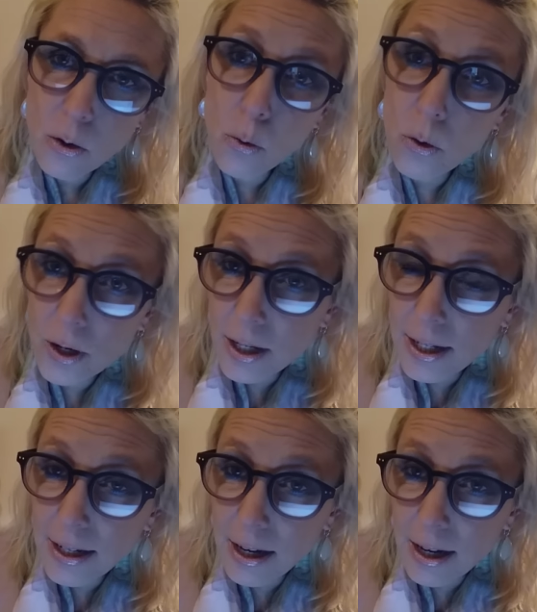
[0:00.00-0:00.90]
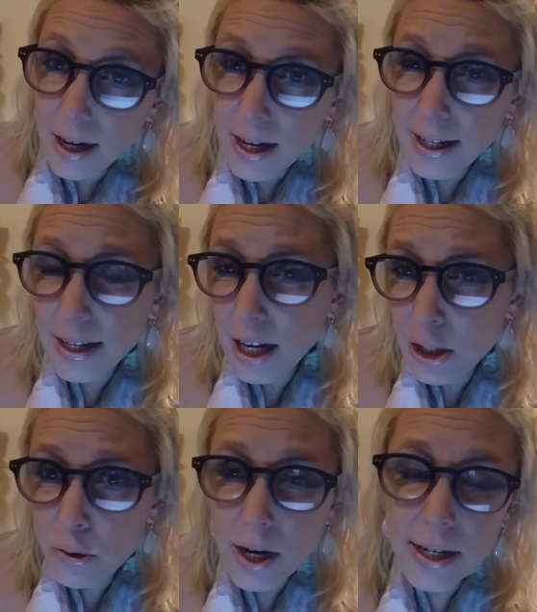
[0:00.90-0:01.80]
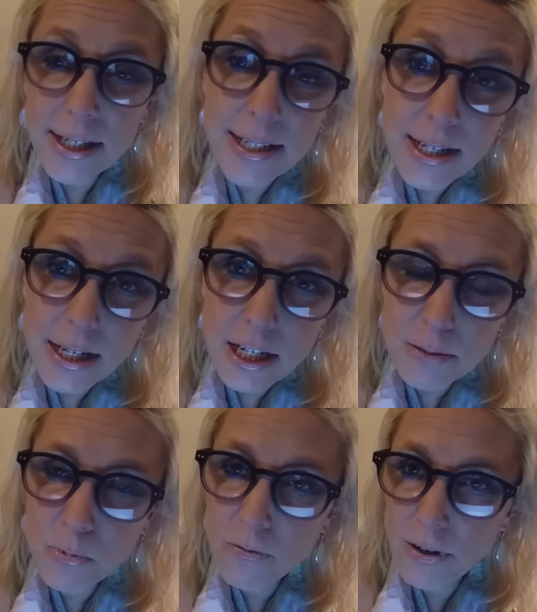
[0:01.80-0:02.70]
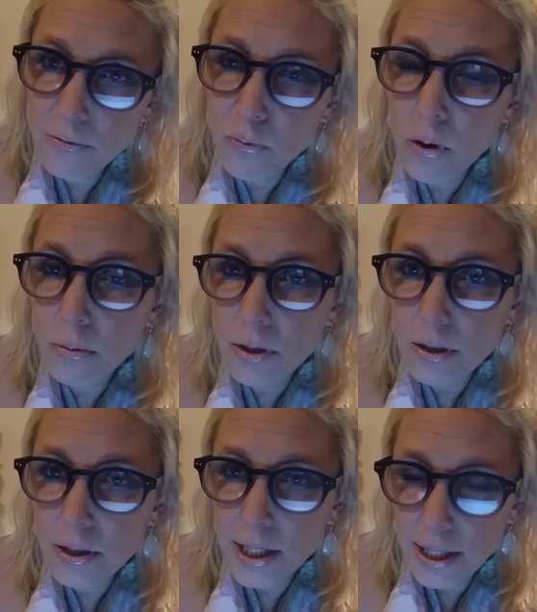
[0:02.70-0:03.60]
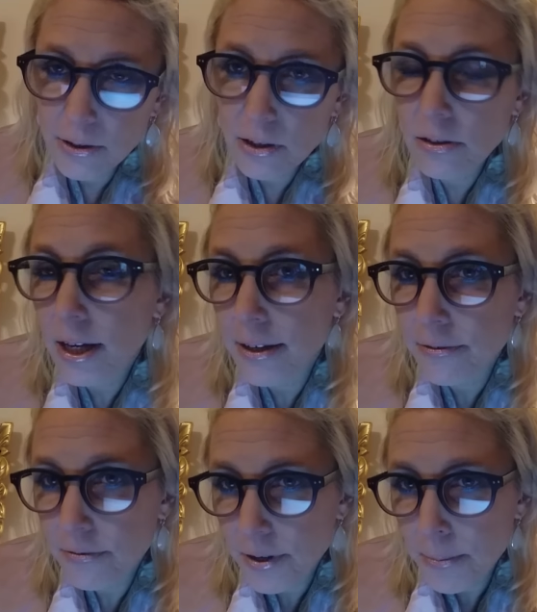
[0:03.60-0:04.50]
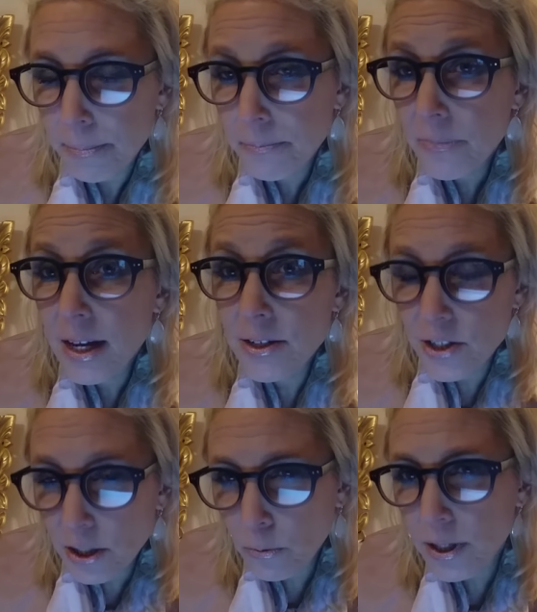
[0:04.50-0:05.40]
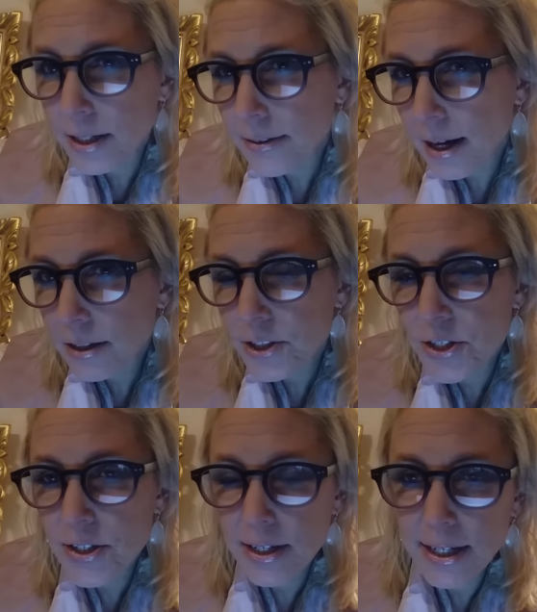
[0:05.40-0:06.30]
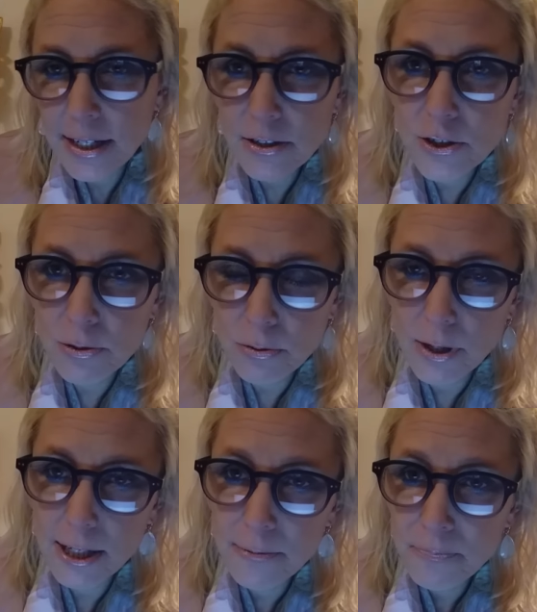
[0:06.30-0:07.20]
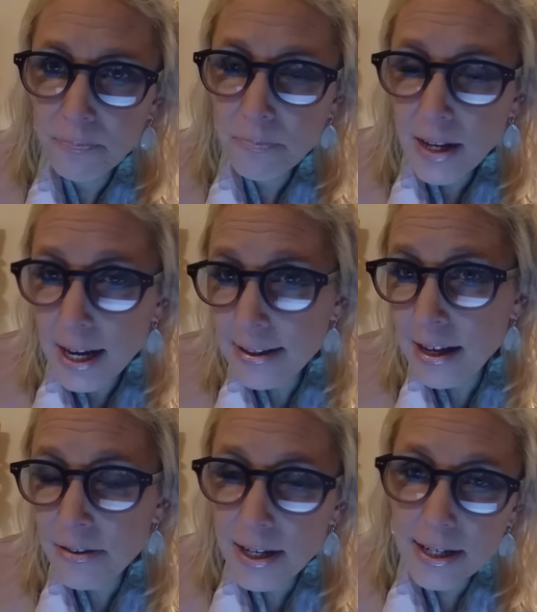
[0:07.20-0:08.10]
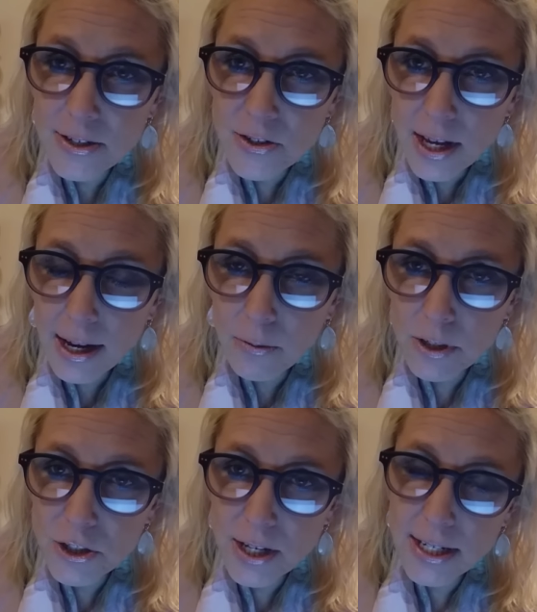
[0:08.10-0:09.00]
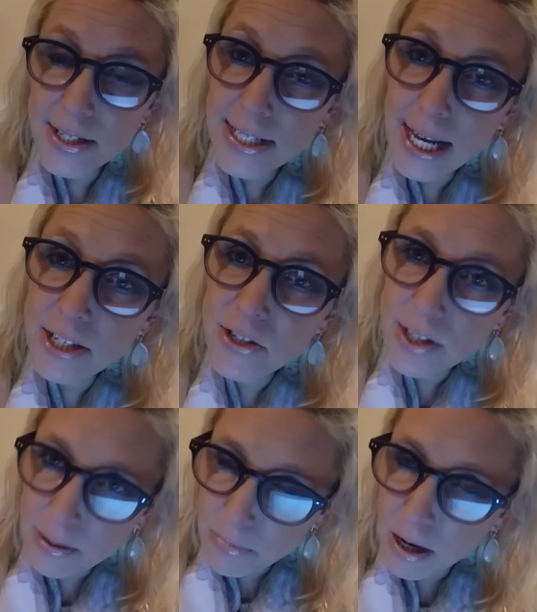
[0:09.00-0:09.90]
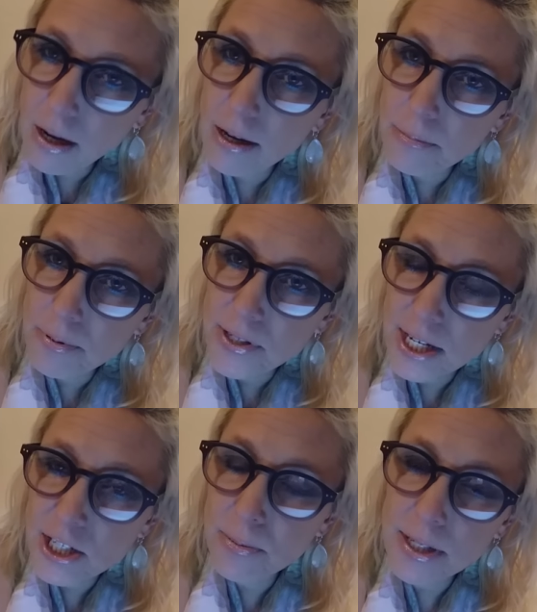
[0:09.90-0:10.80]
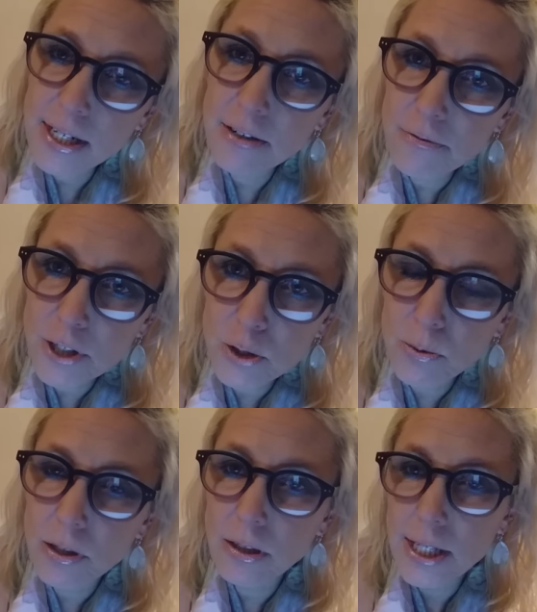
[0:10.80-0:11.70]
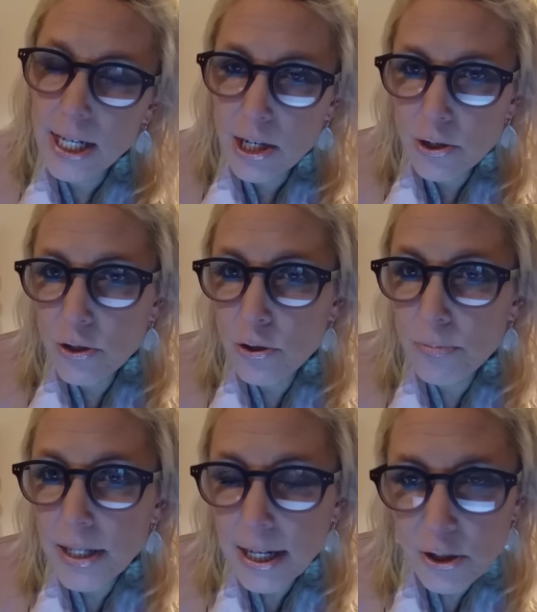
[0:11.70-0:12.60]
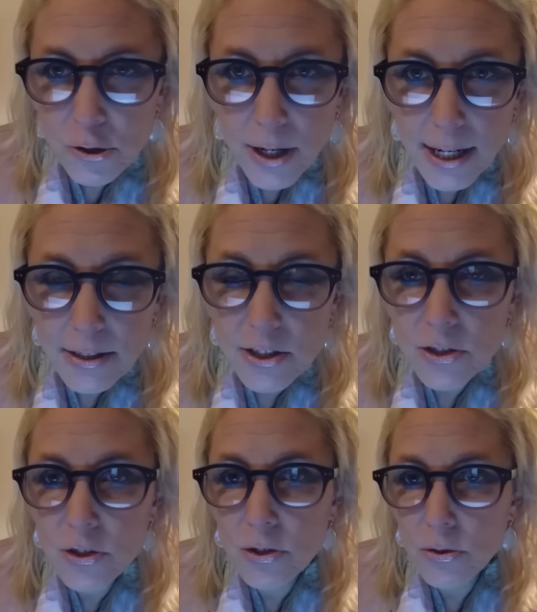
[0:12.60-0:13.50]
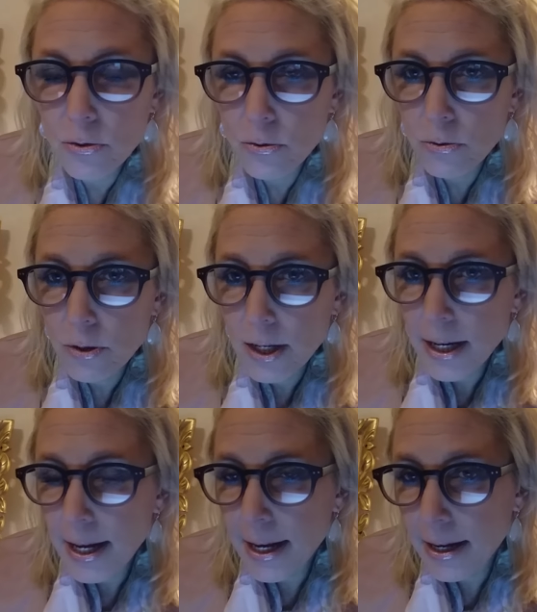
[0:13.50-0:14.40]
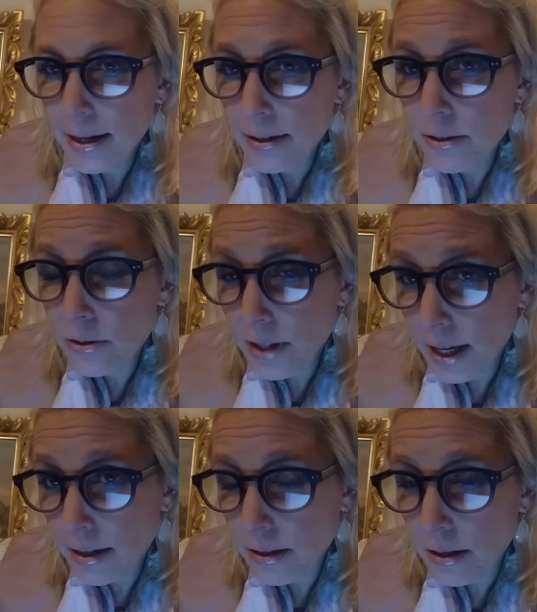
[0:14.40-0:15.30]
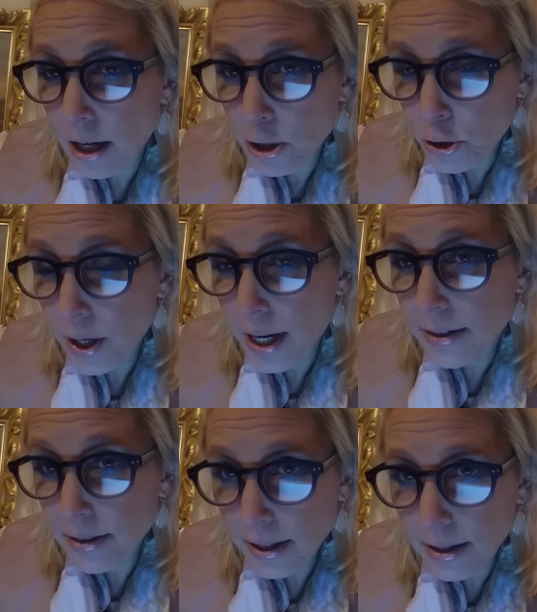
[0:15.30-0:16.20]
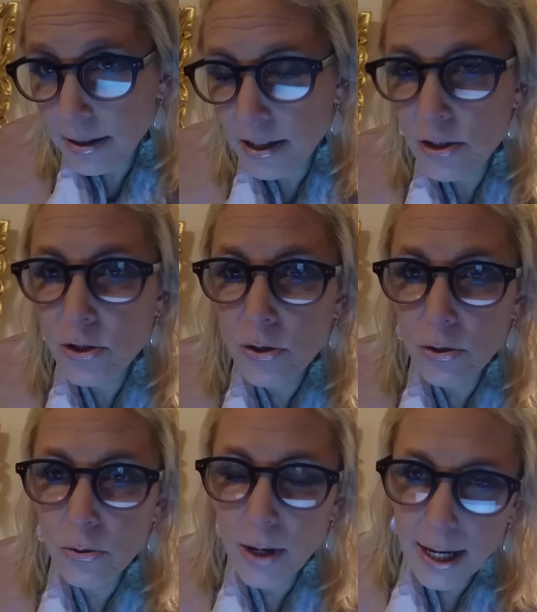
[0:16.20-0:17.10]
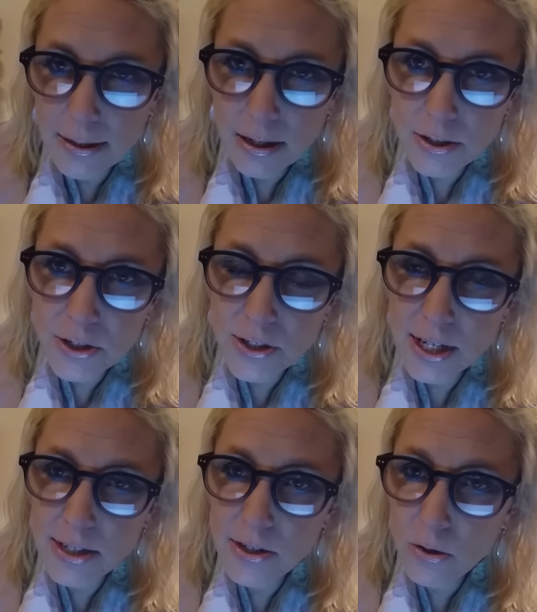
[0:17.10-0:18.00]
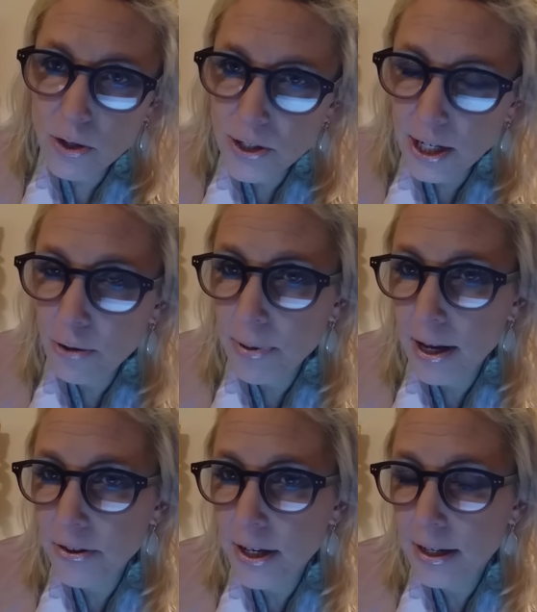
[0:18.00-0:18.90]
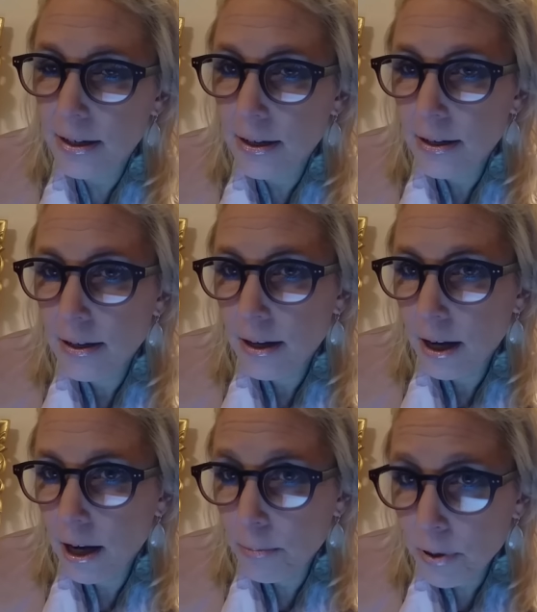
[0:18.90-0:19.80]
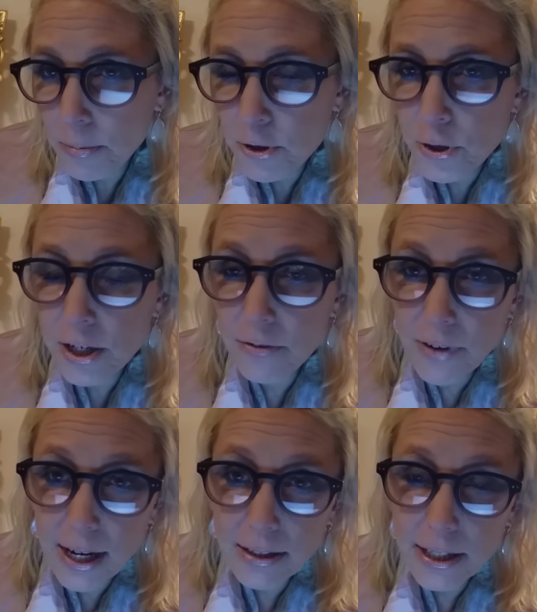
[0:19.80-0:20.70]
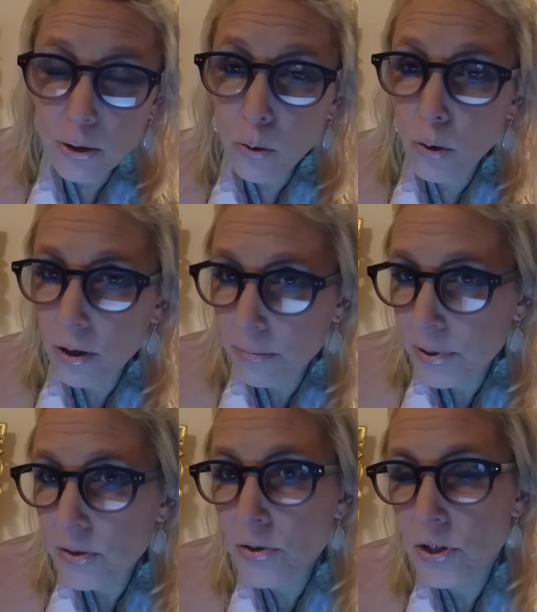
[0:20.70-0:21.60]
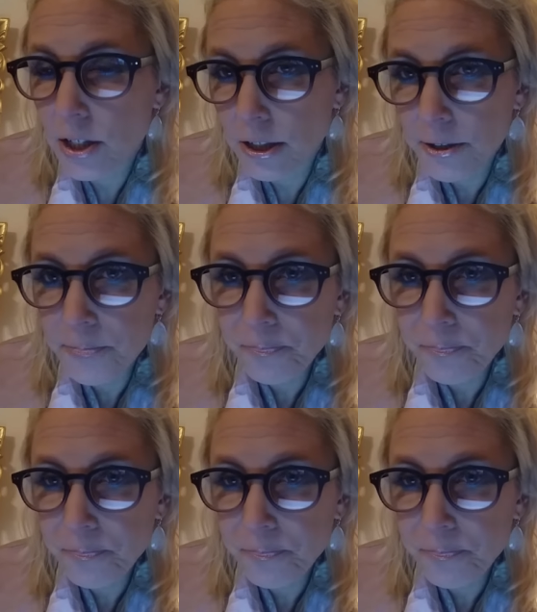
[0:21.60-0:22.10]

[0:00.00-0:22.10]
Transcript: or a, a chronic need moving forward in their life until one acknowledges and heals through it. And then it is that which then sets them up, sets up an individual to be attracted to and then attracting to a narcissist or psychopathic uh, perpetrator, violator, or abuser.